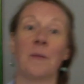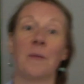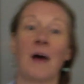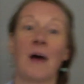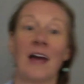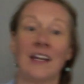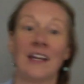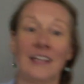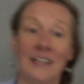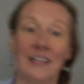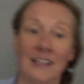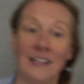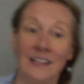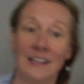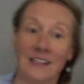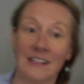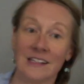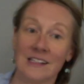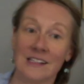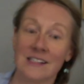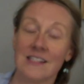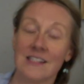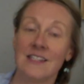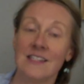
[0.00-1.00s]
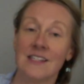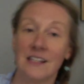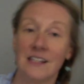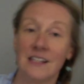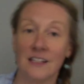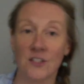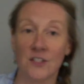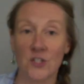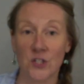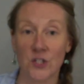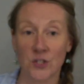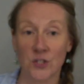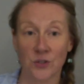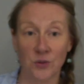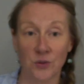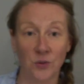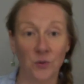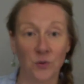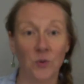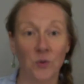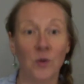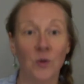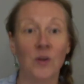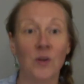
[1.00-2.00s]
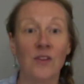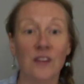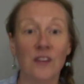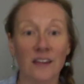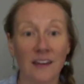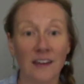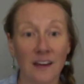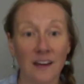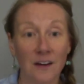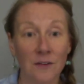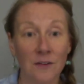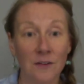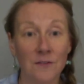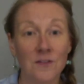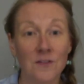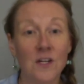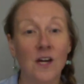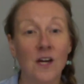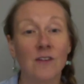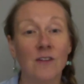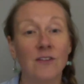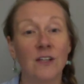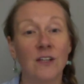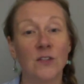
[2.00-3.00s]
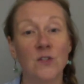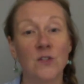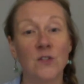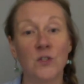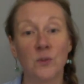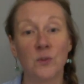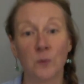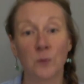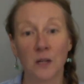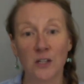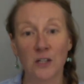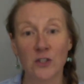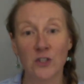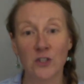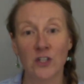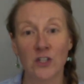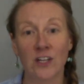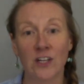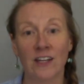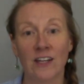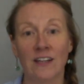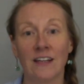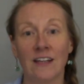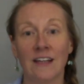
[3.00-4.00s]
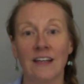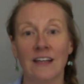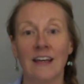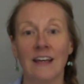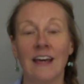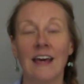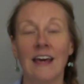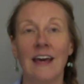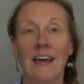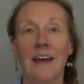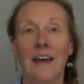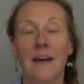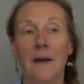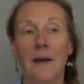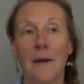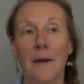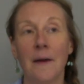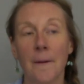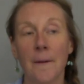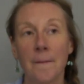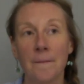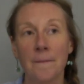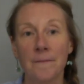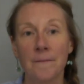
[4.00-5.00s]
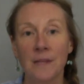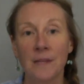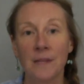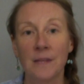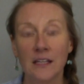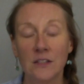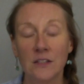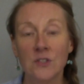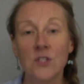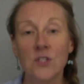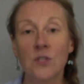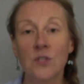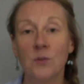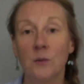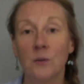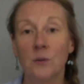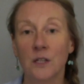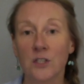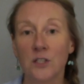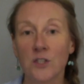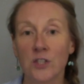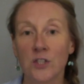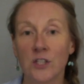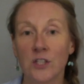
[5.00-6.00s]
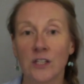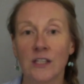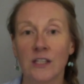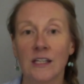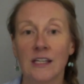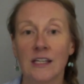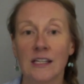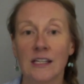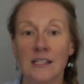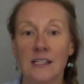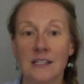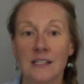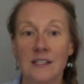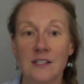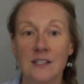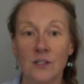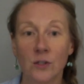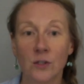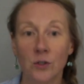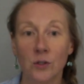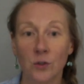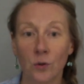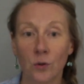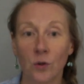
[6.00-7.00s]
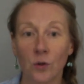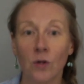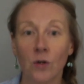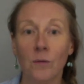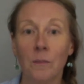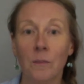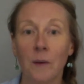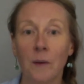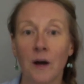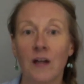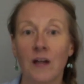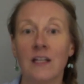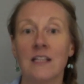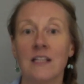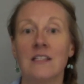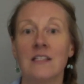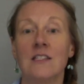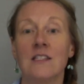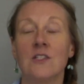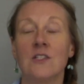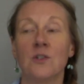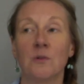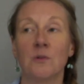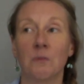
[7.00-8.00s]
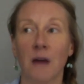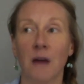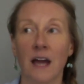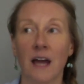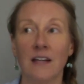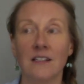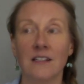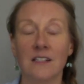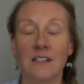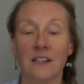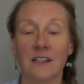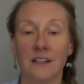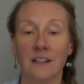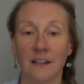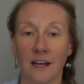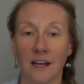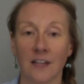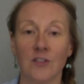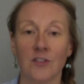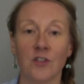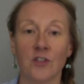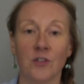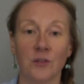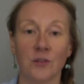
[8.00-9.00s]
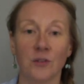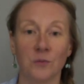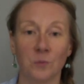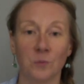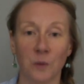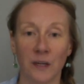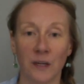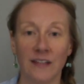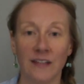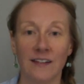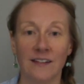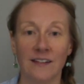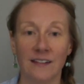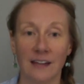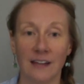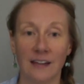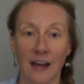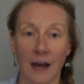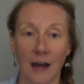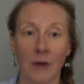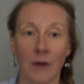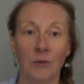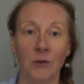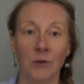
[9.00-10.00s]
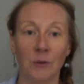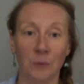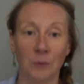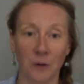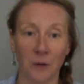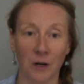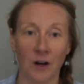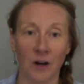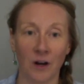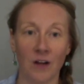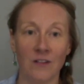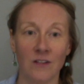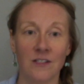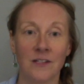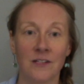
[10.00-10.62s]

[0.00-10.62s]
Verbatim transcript: unease into the gift of intuition, intuition is your body's direct connection with the outer world.